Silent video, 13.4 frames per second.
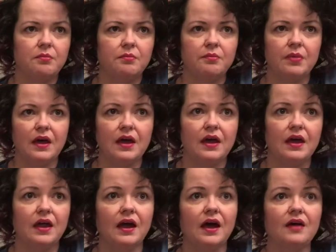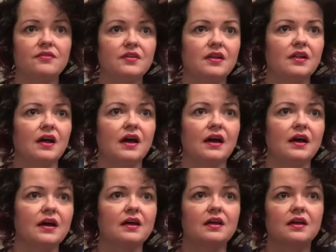But I feel
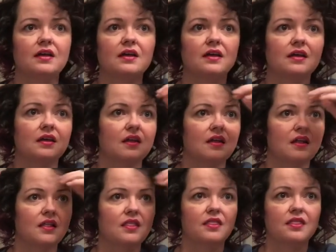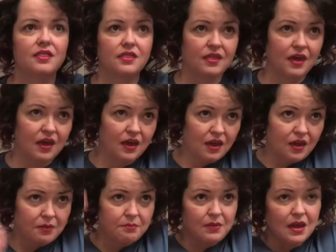like they
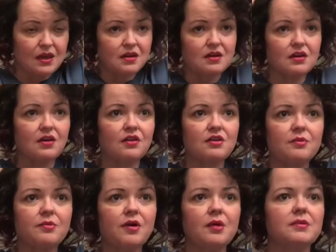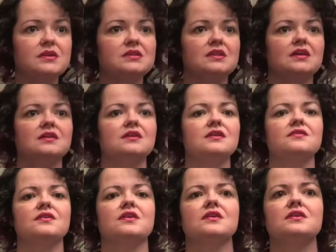make good on their promise. They
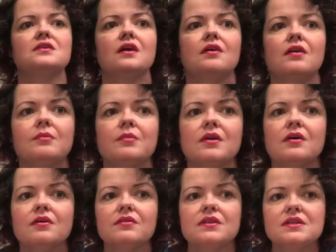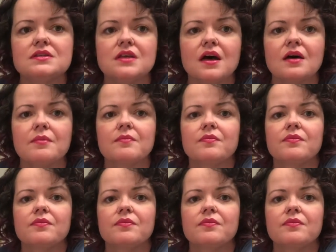delivered. So I'm going to hold this up